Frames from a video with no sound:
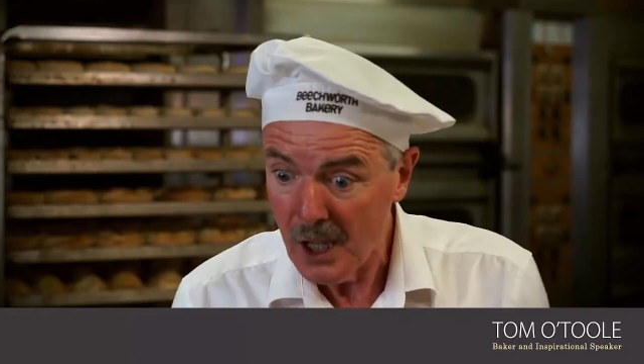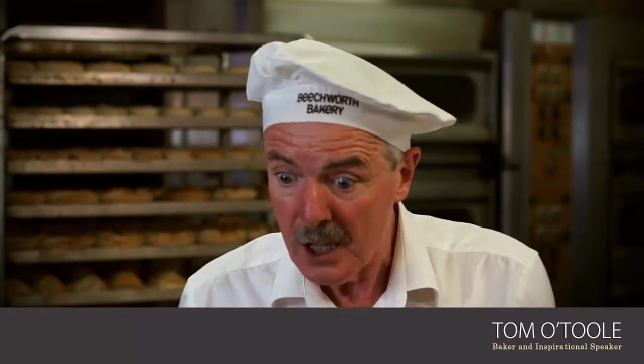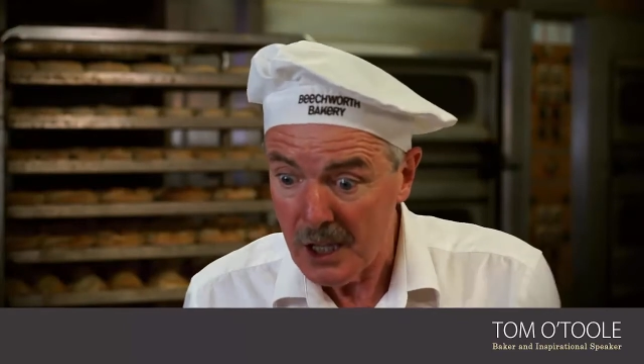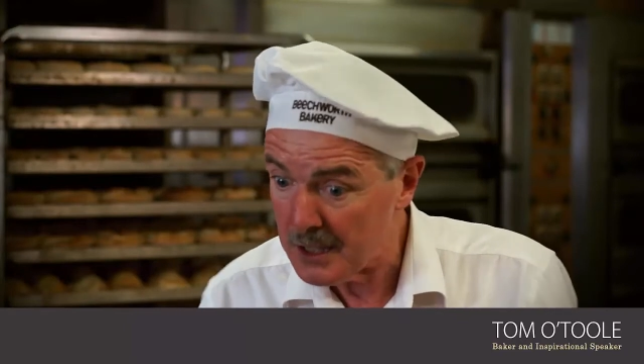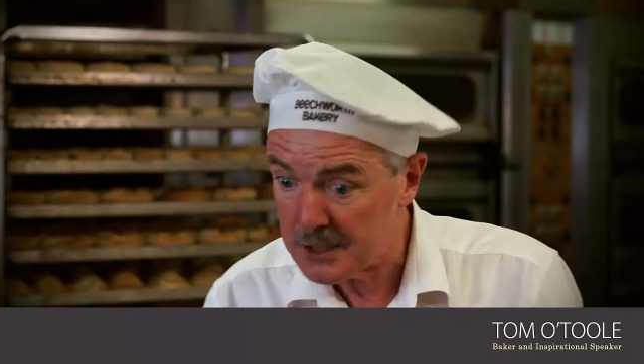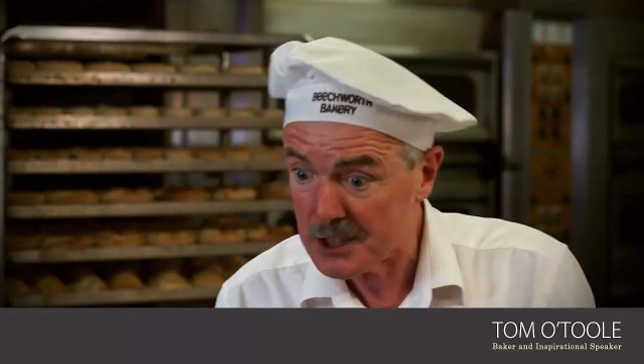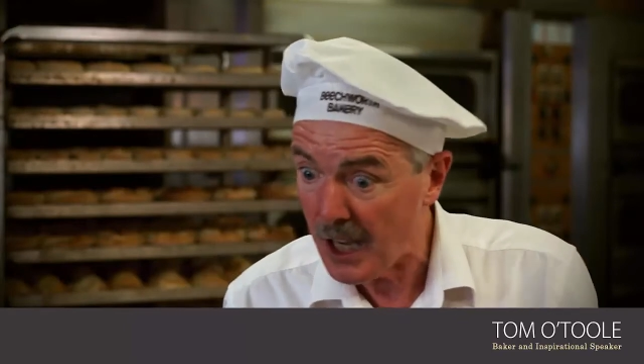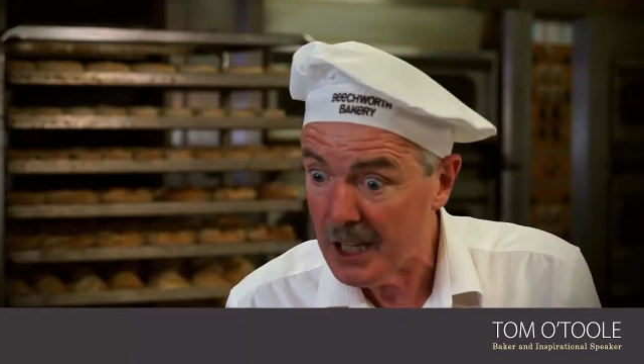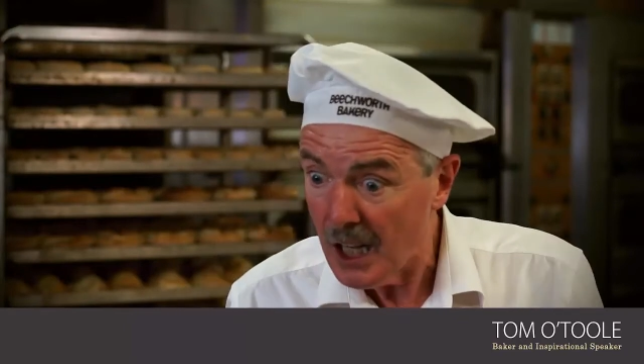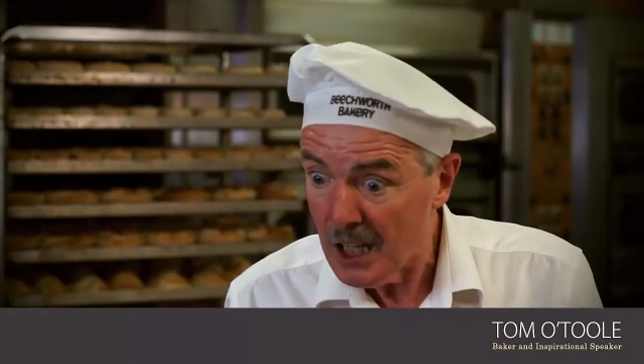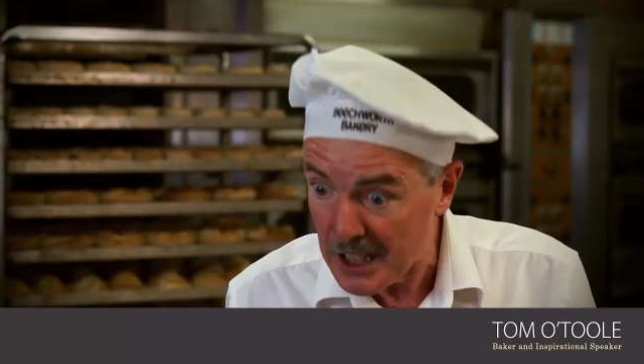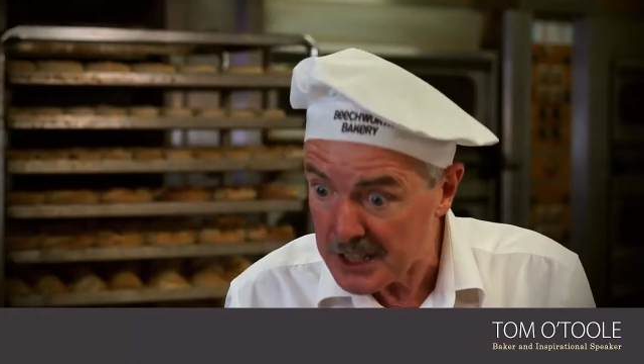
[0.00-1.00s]
and say,
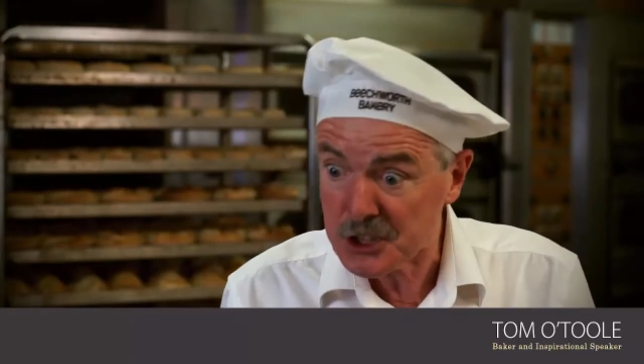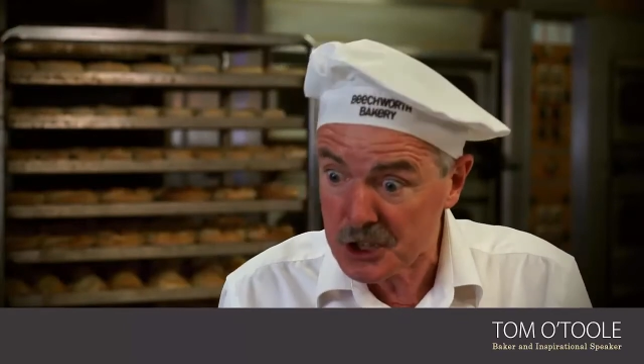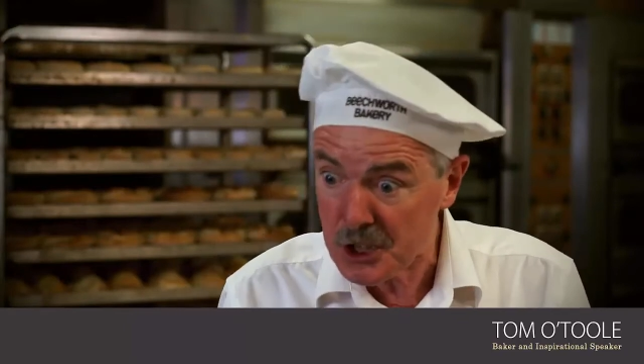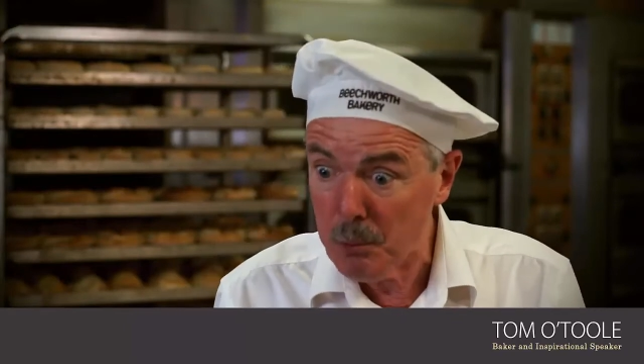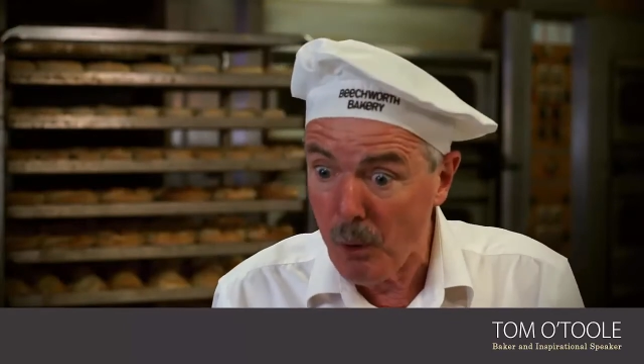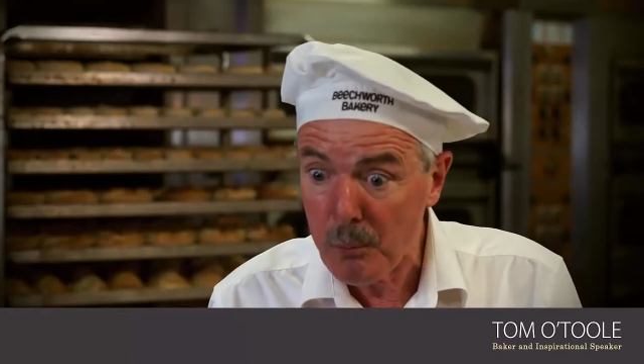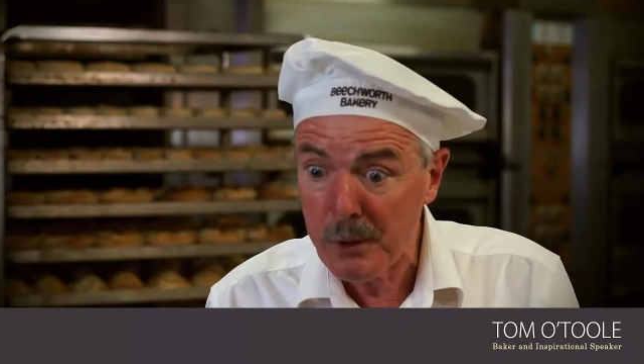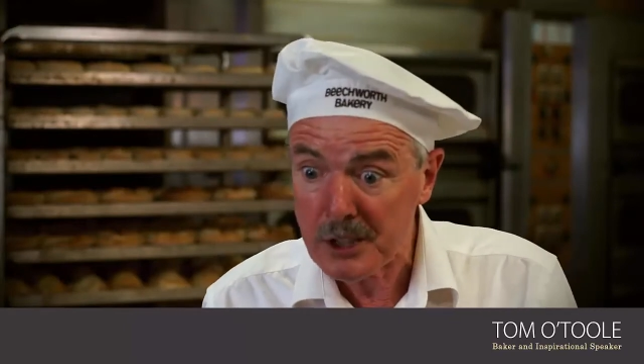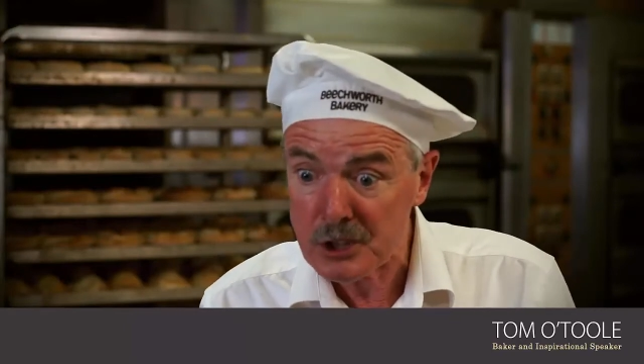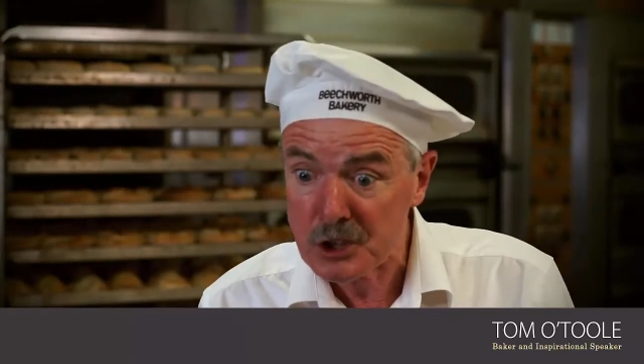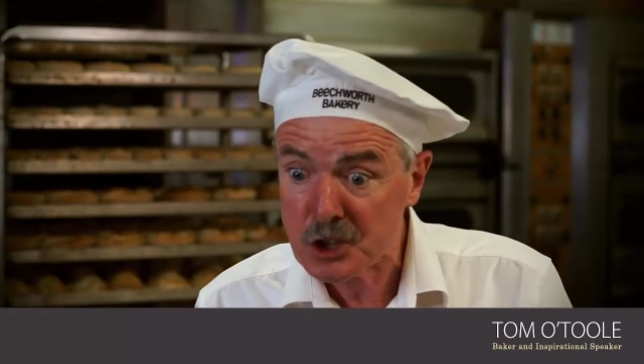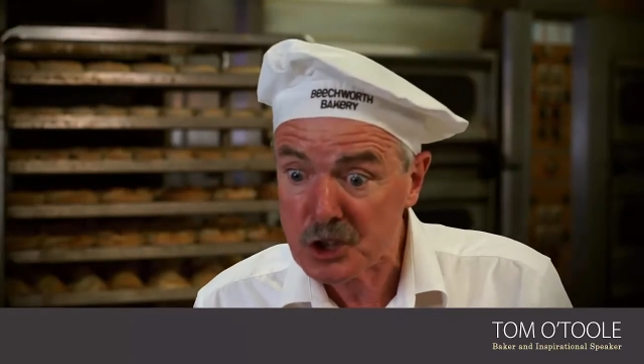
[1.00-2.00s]
let's see what we
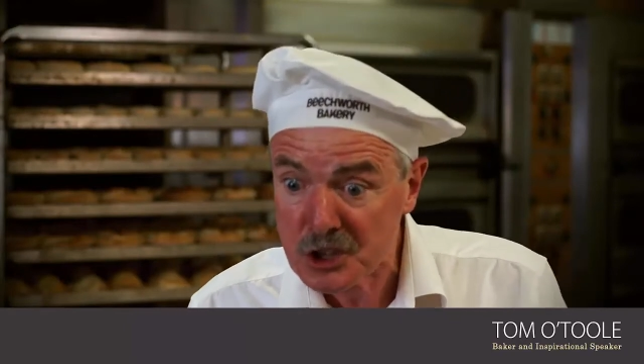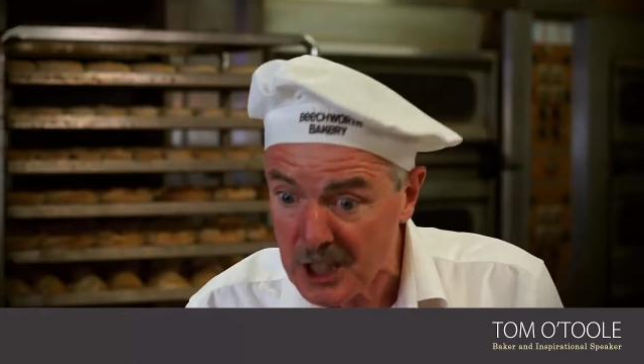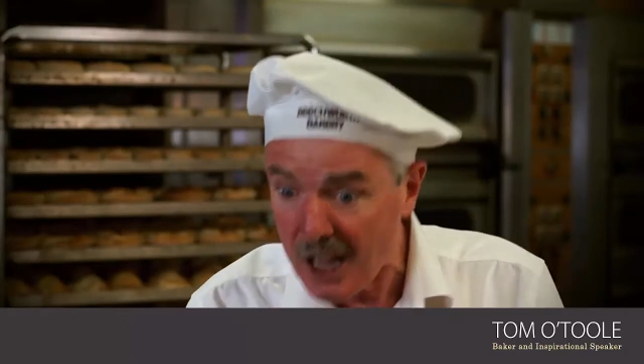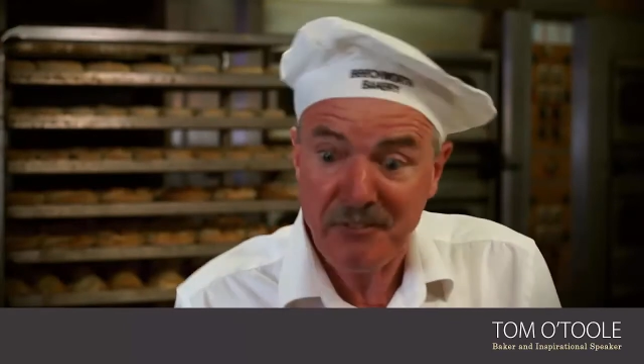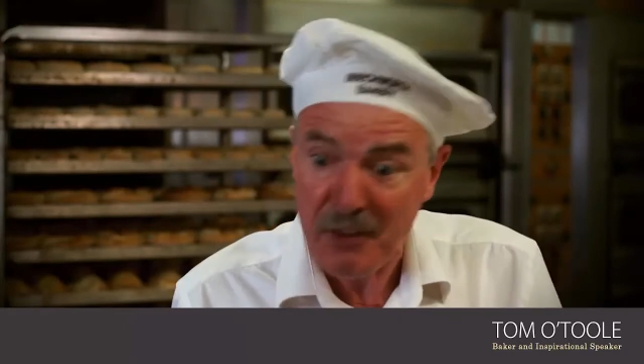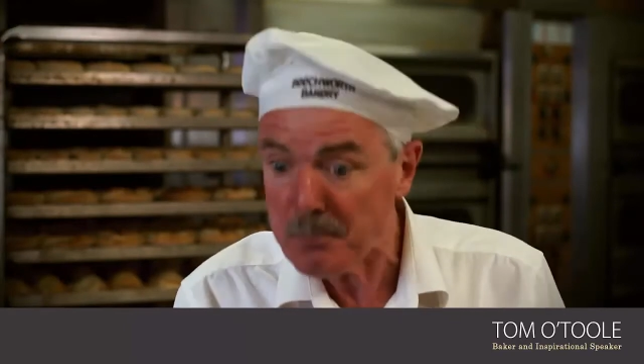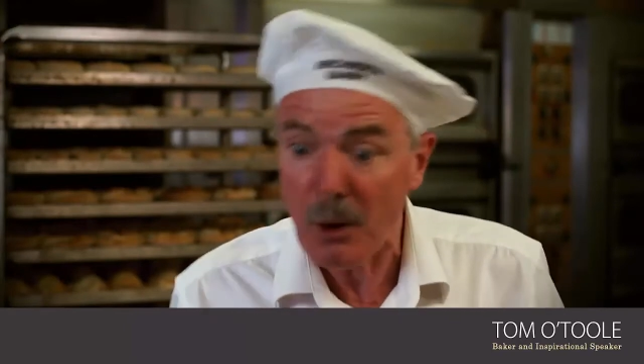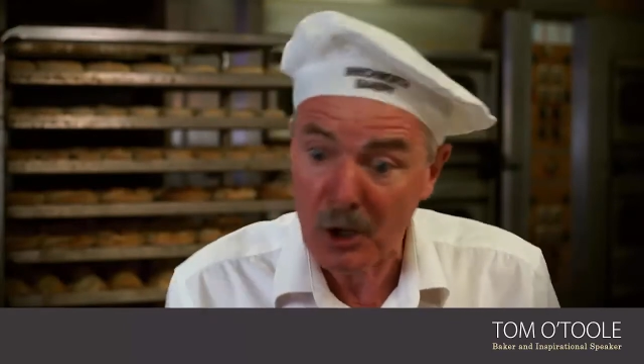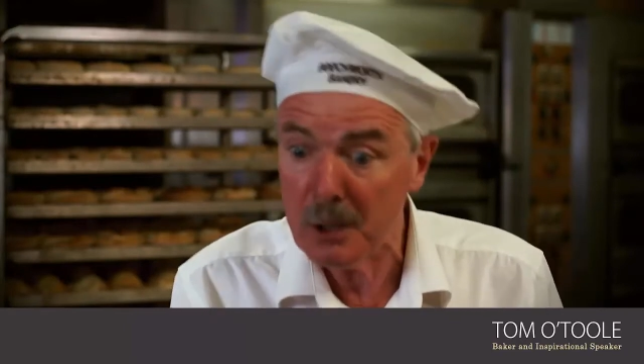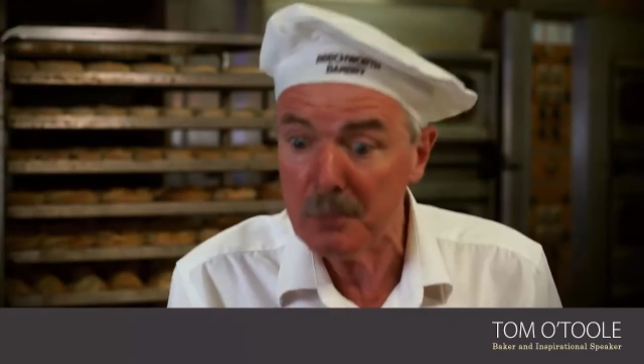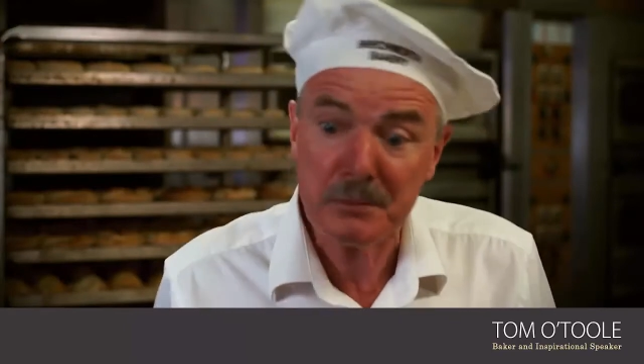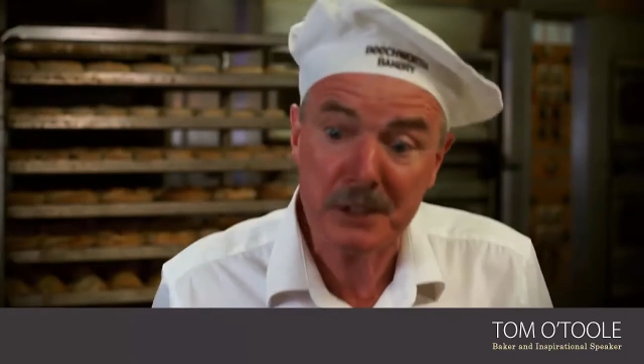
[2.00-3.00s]
can stuff up on
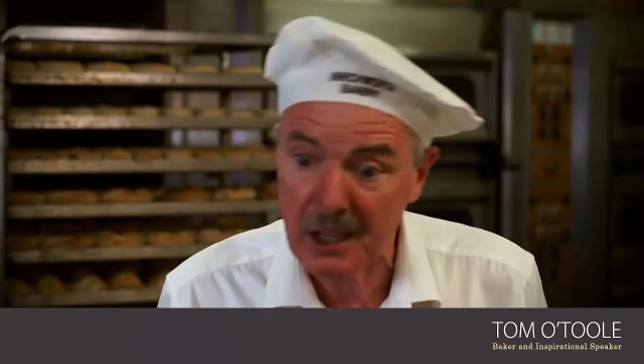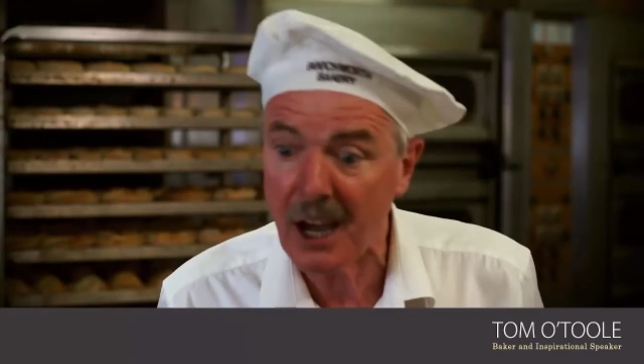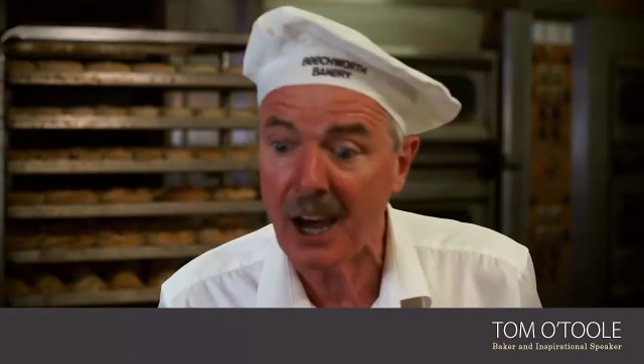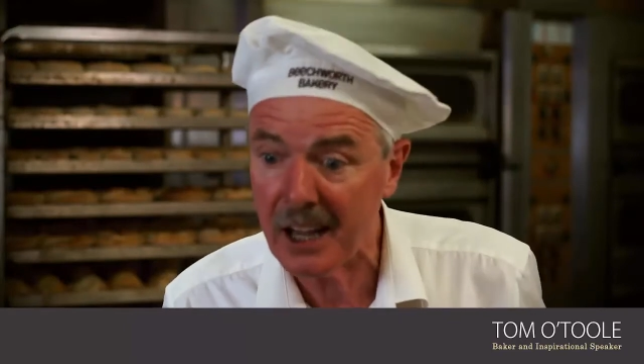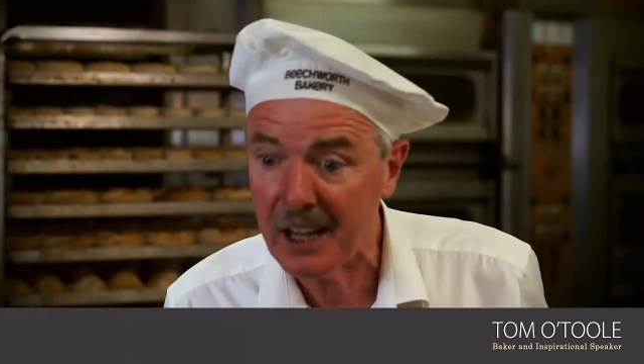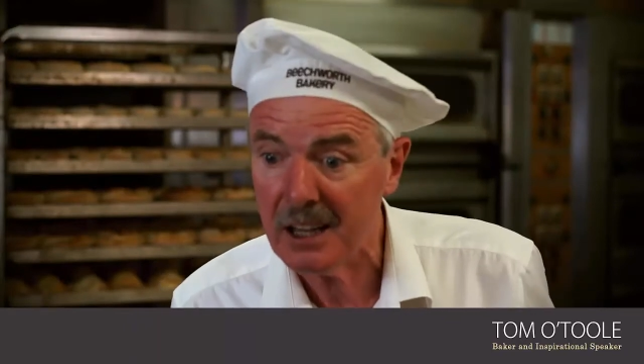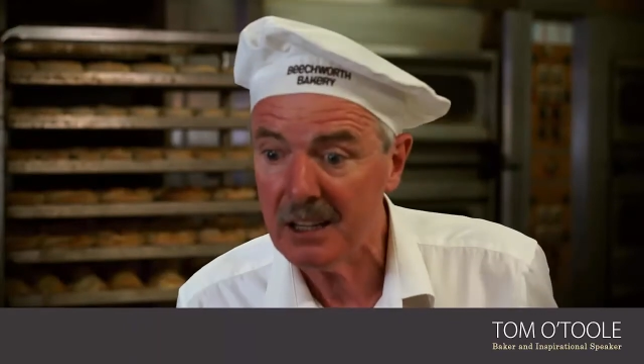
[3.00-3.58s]
him today.